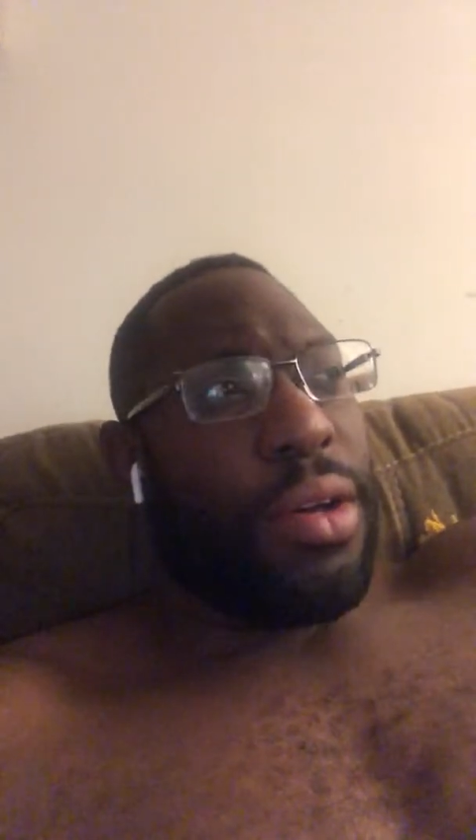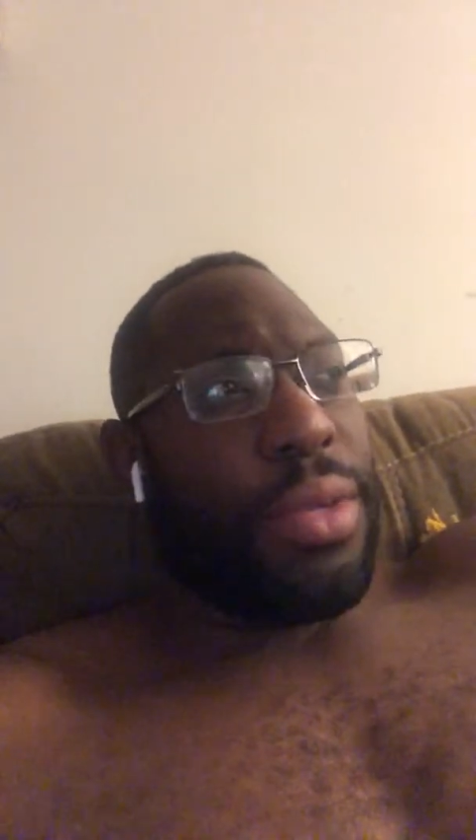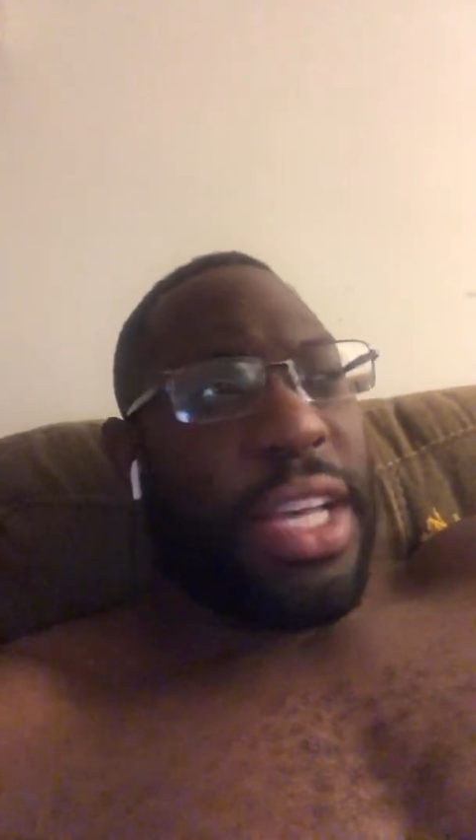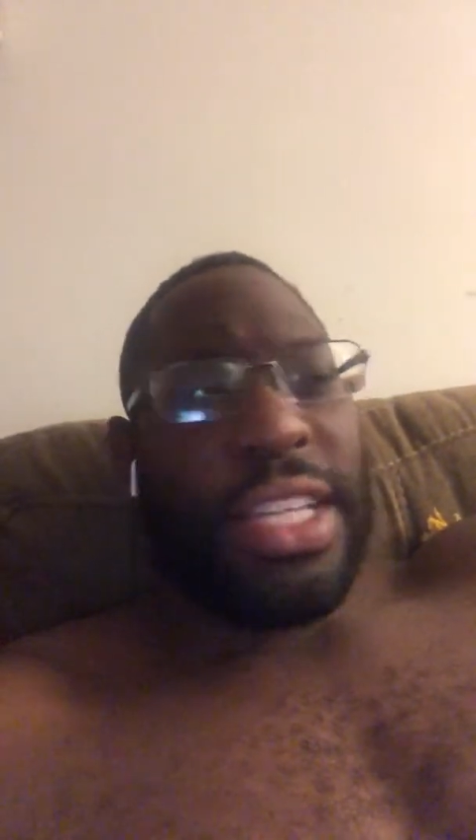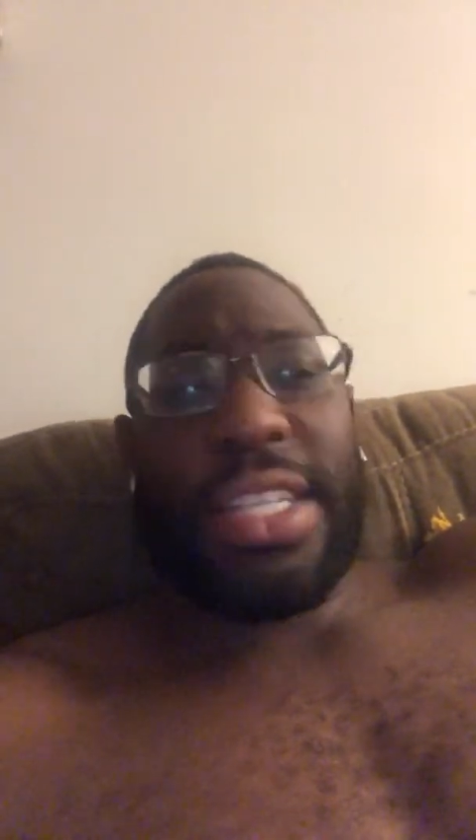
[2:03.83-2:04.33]

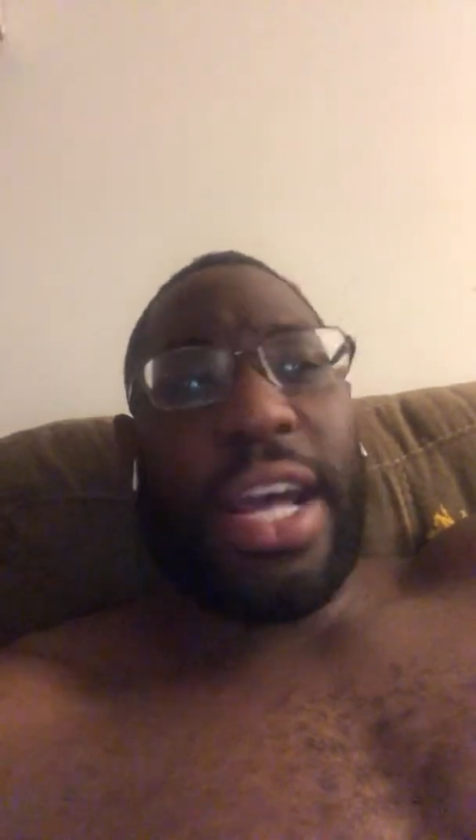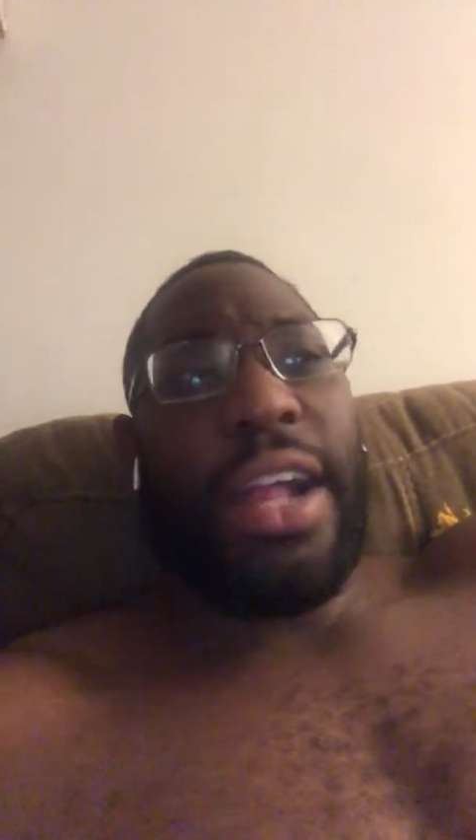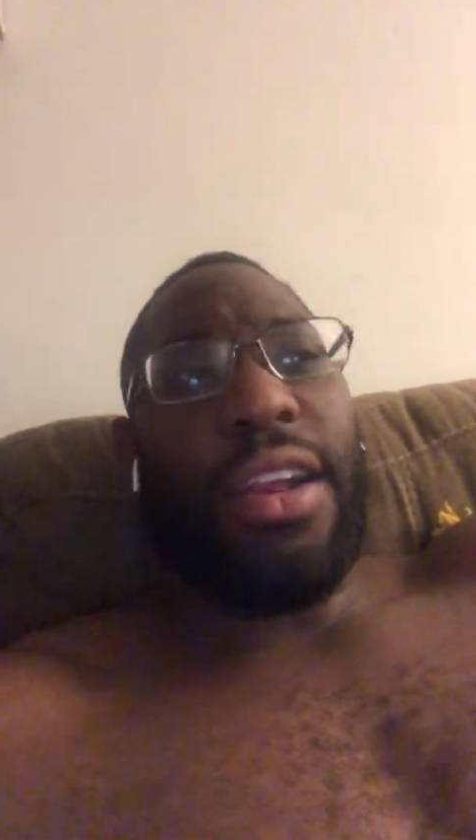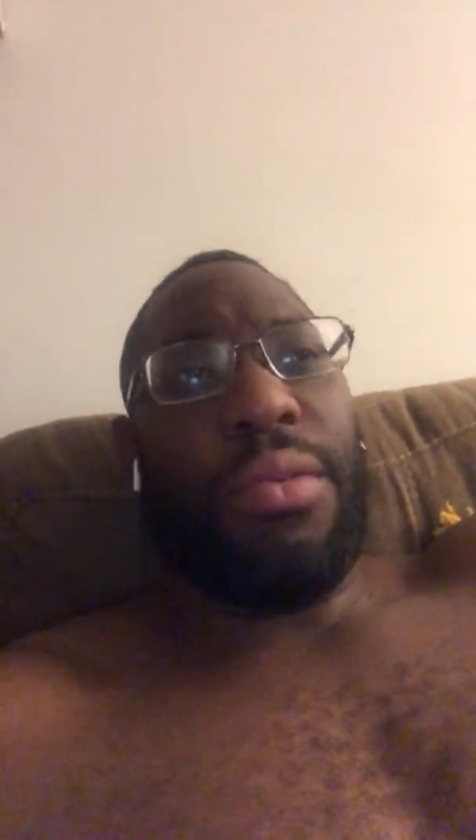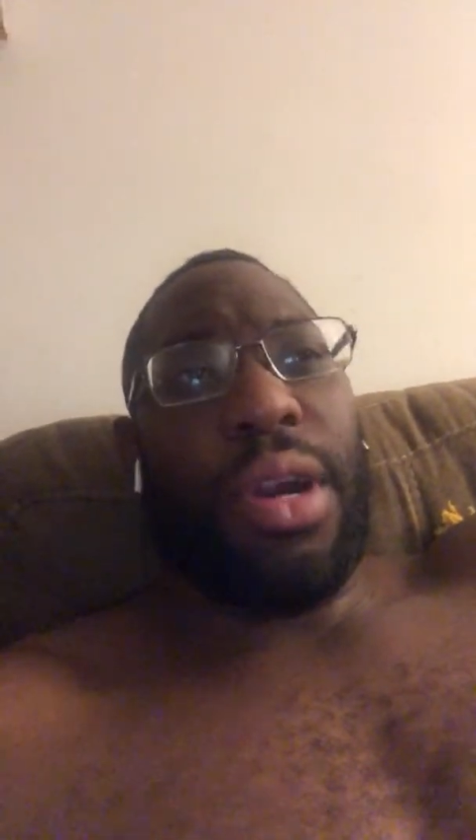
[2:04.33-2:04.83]

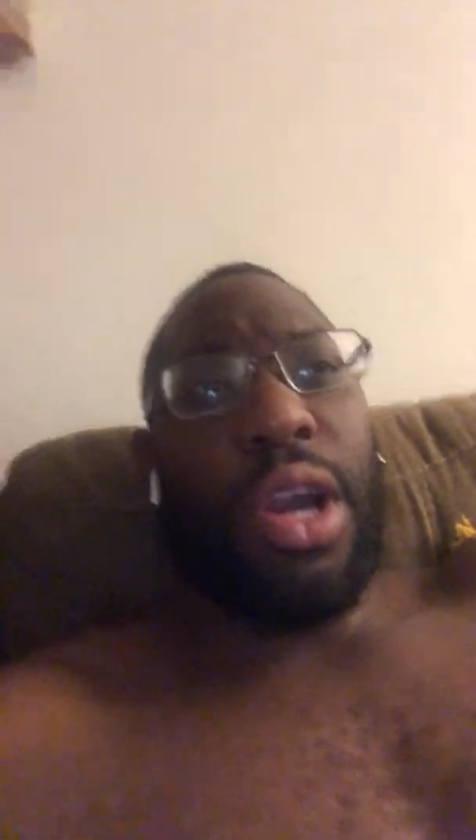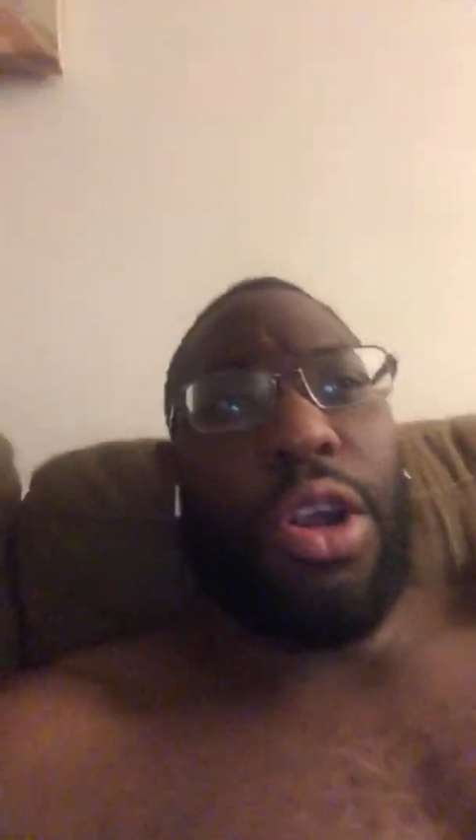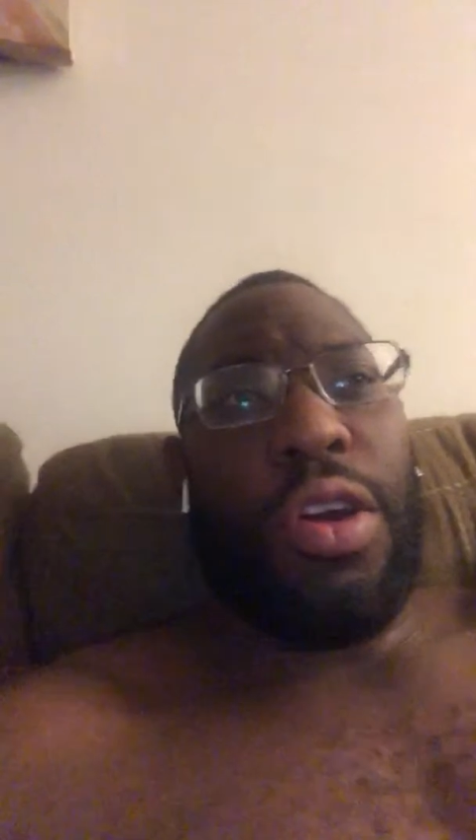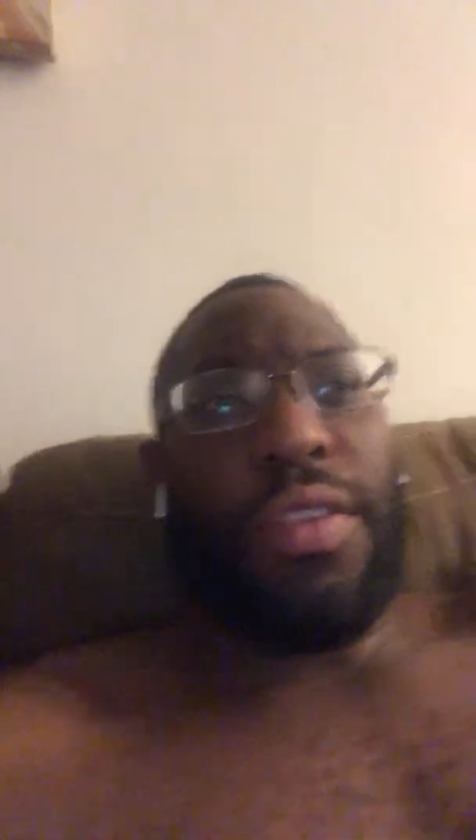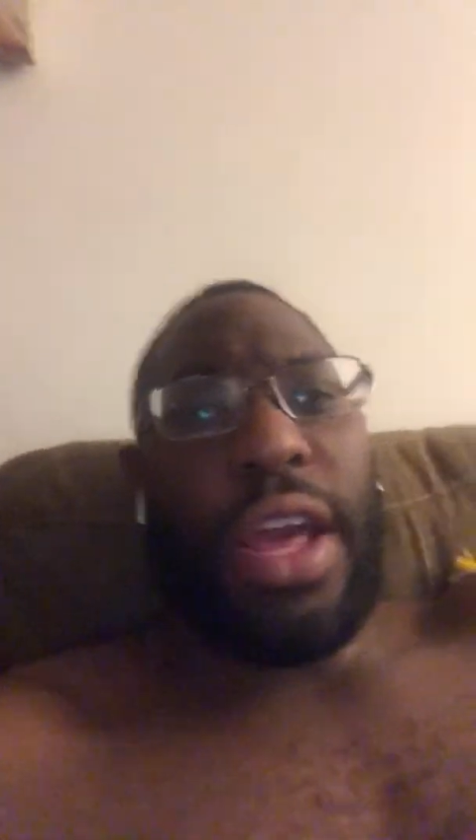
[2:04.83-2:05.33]
excited about going
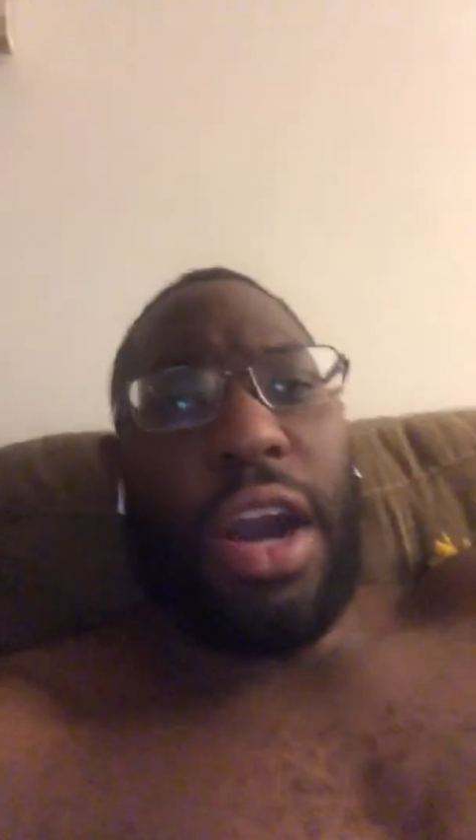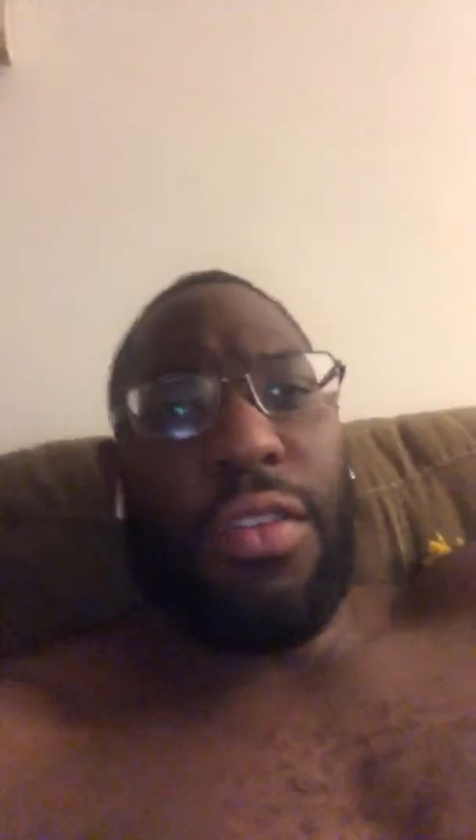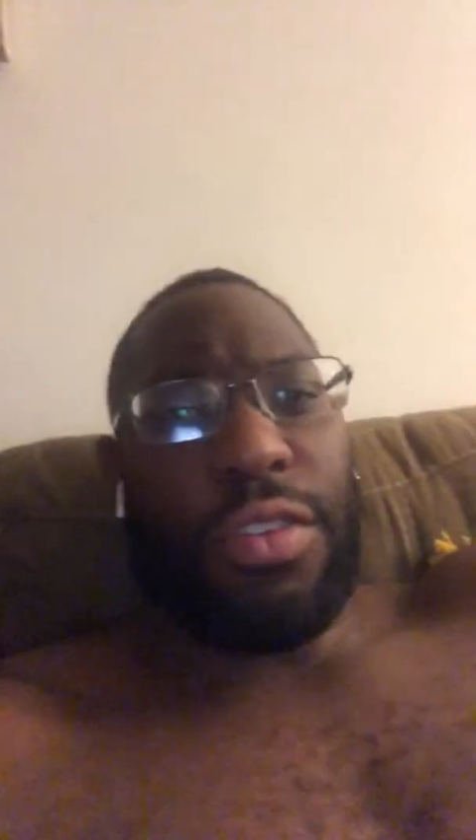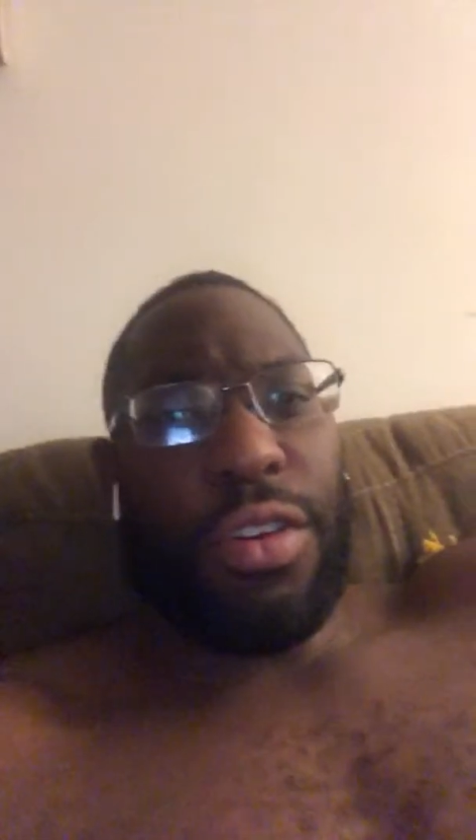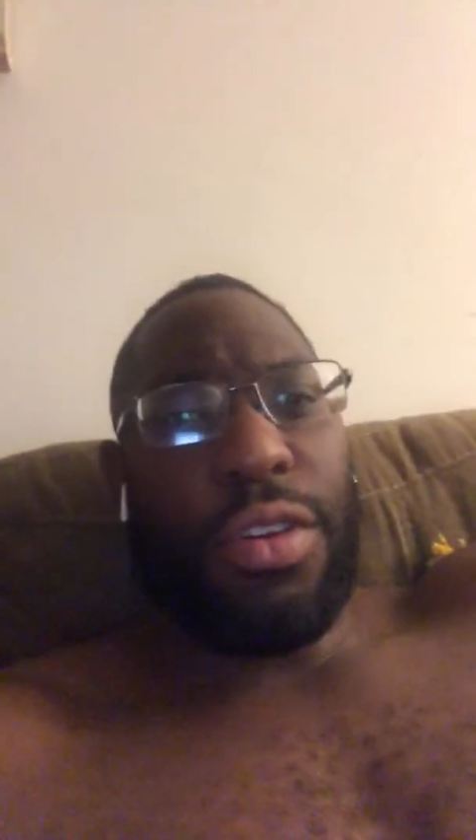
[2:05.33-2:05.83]
over to
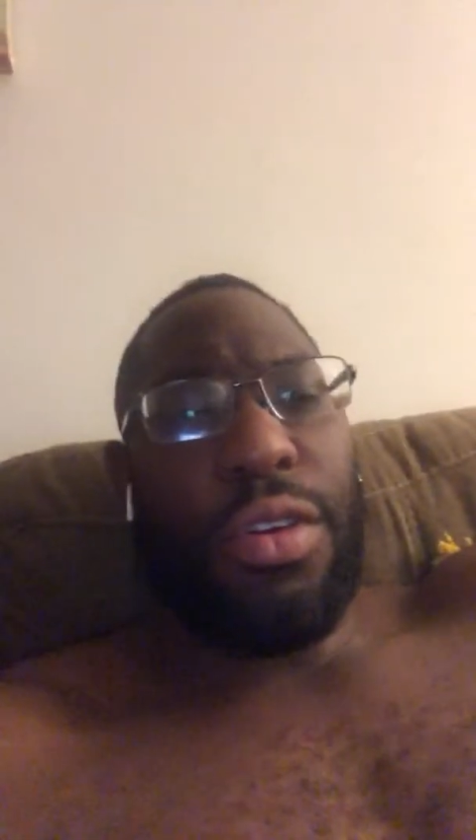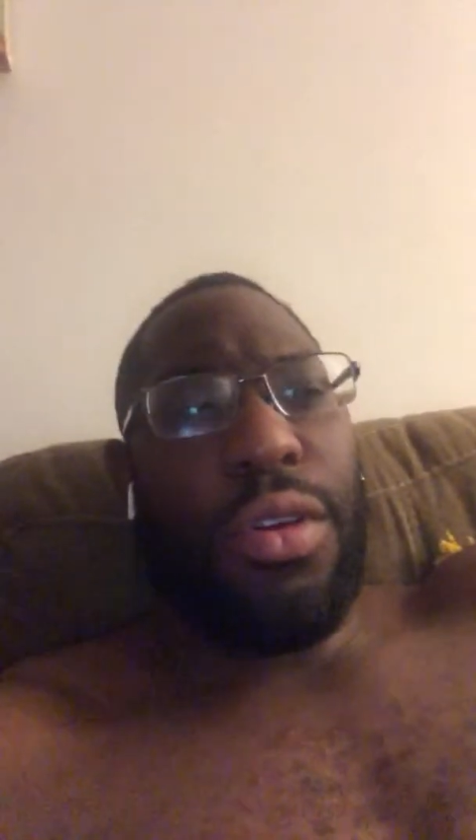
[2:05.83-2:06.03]
Halver